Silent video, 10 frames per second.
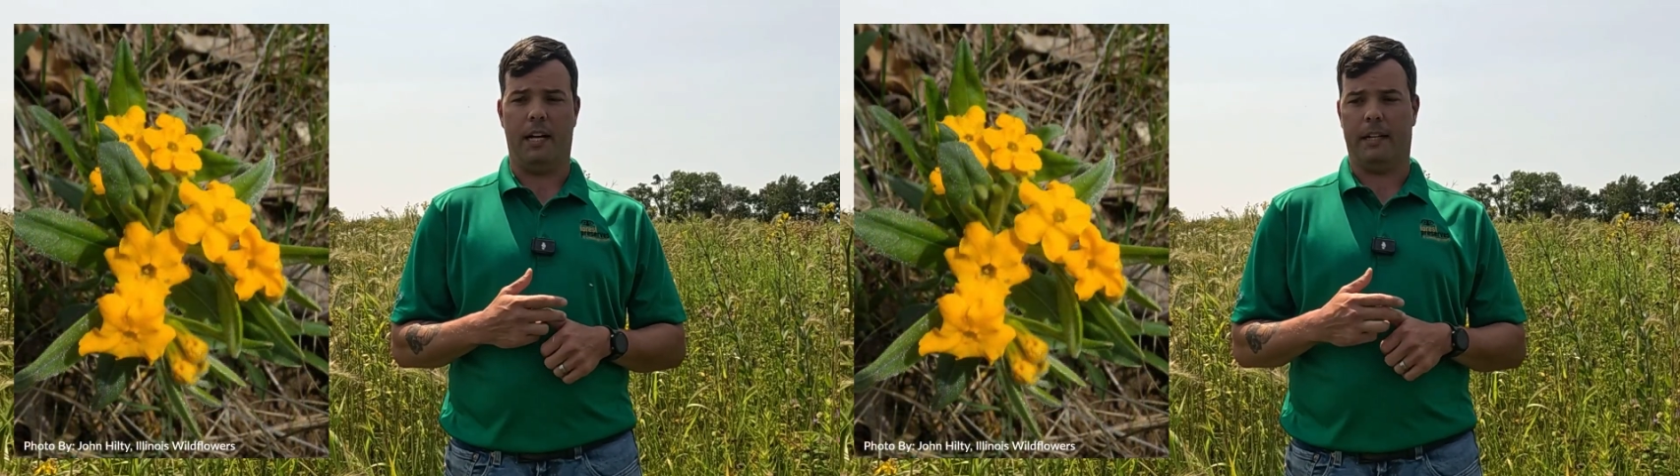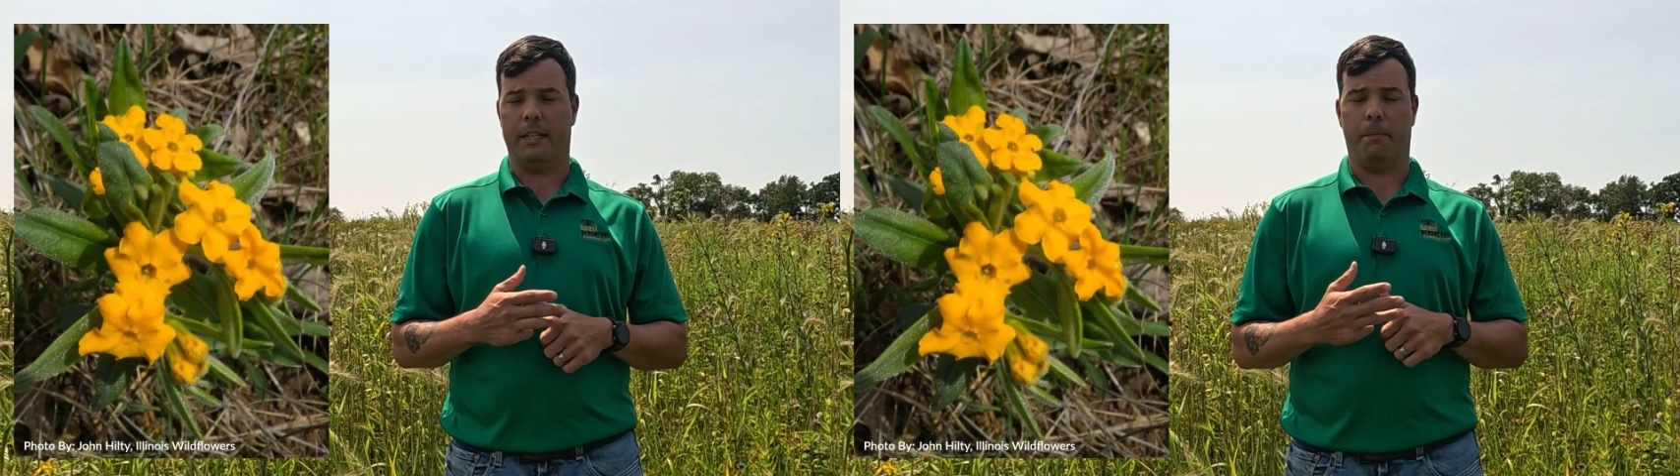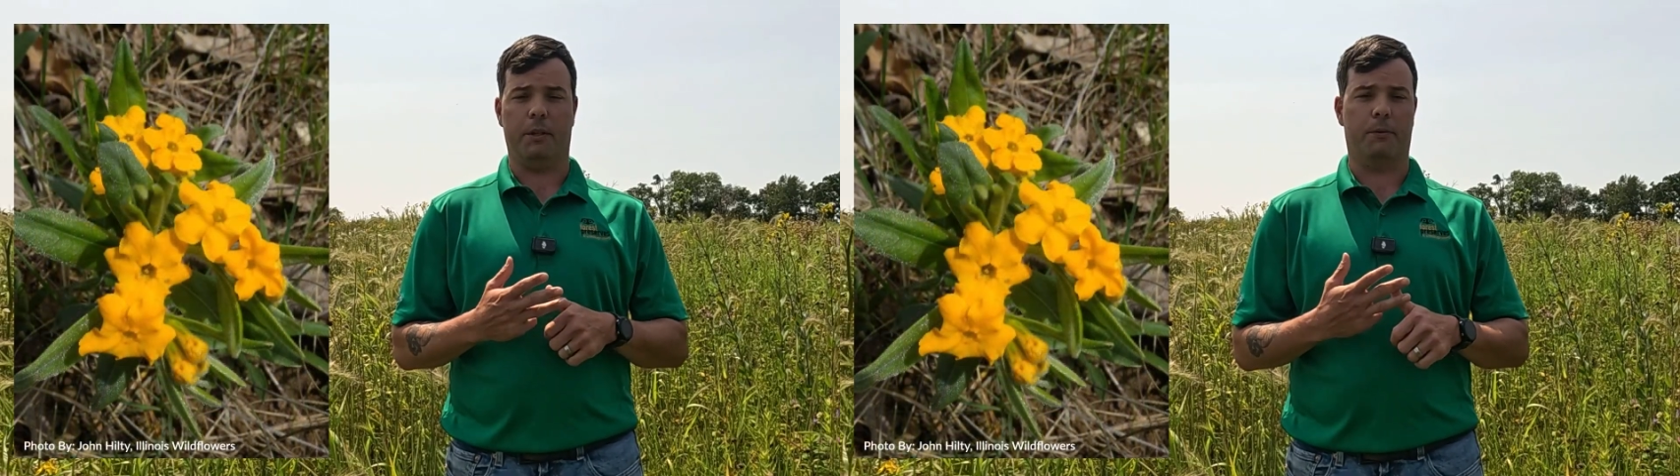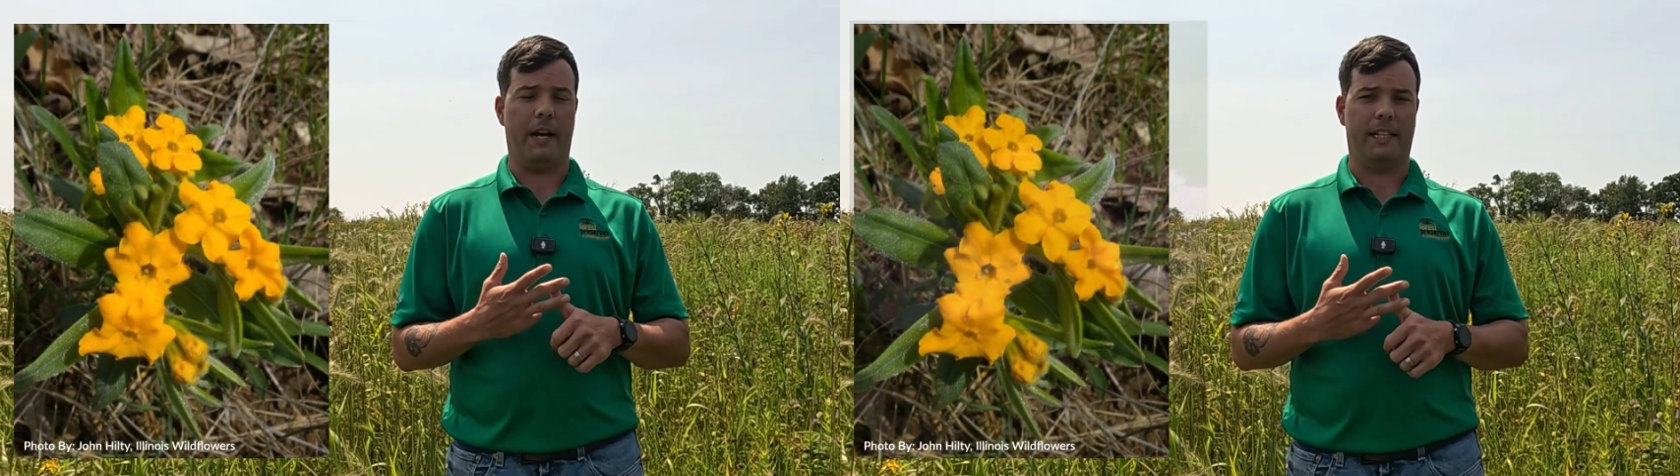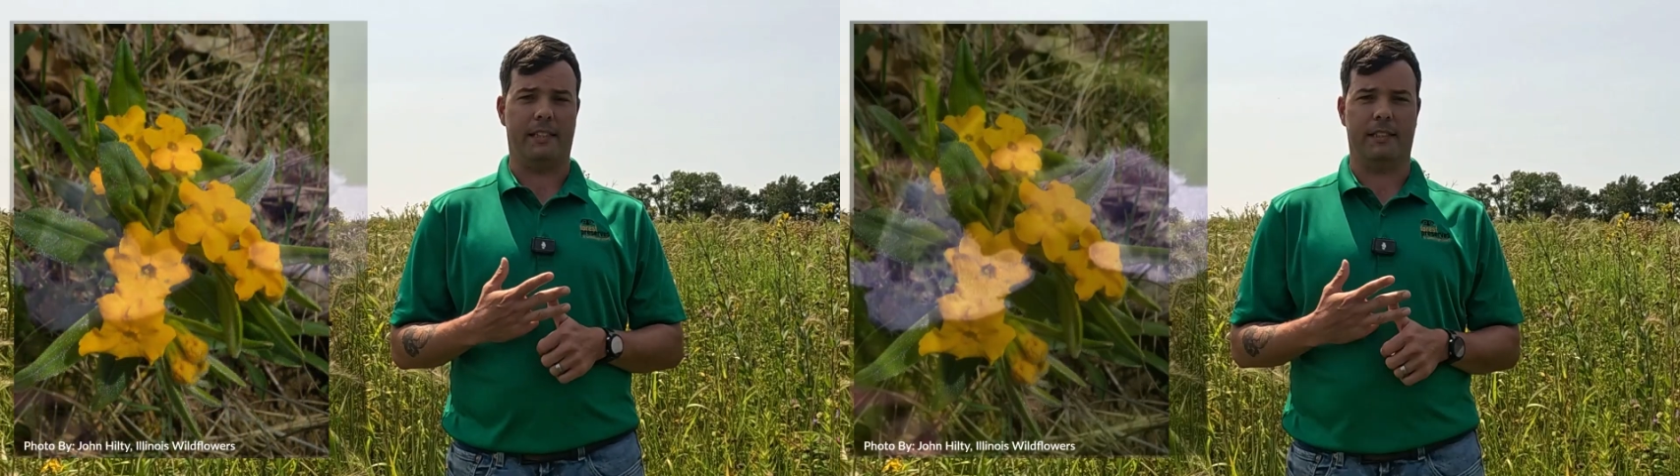uh, a couple of
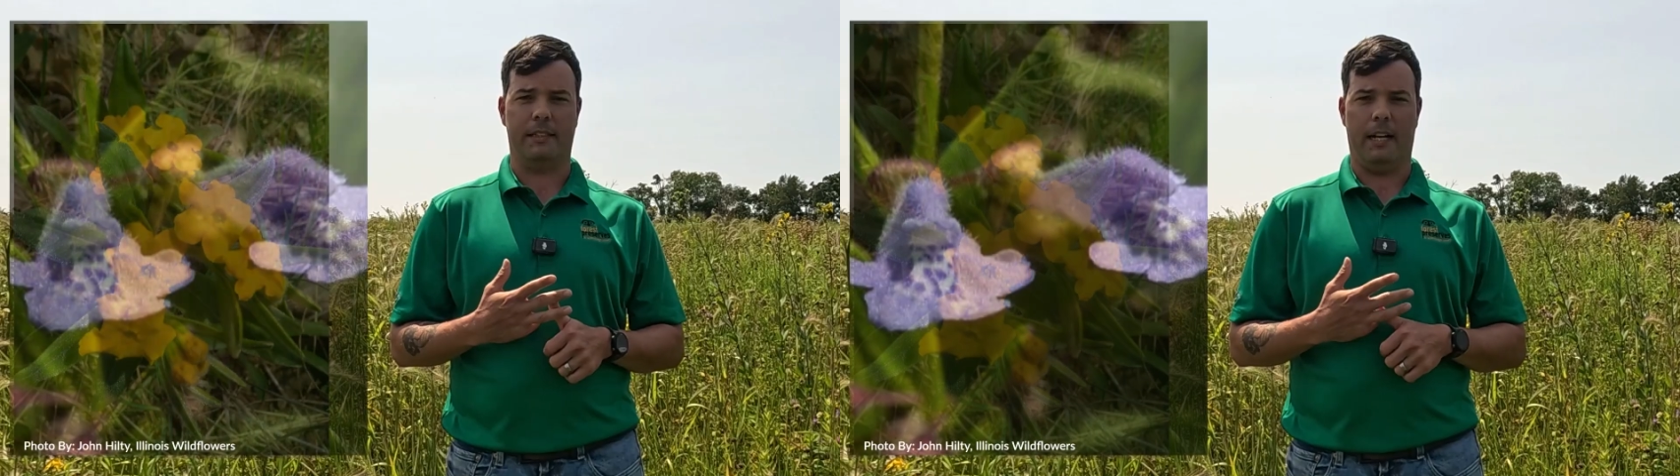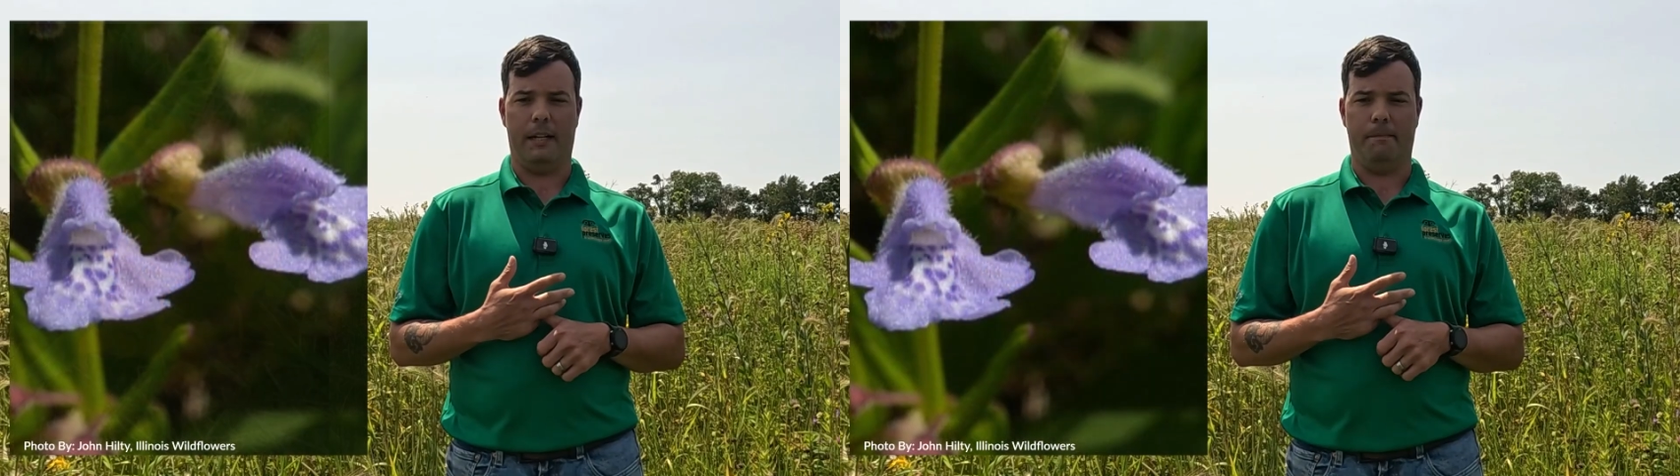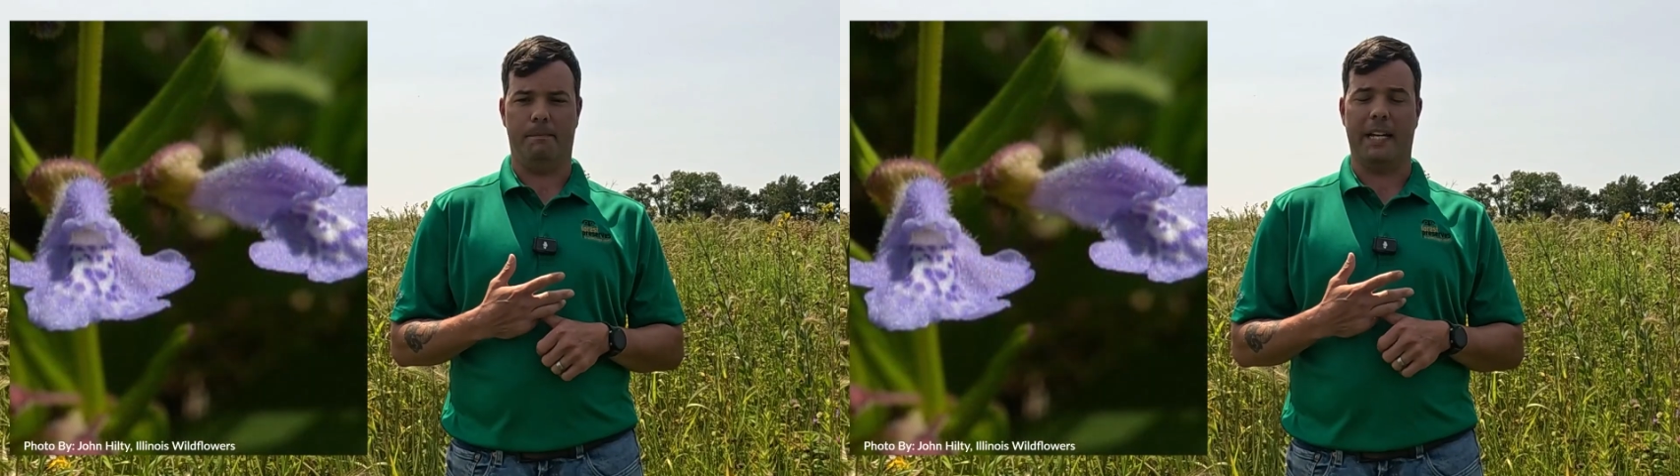grasses, um,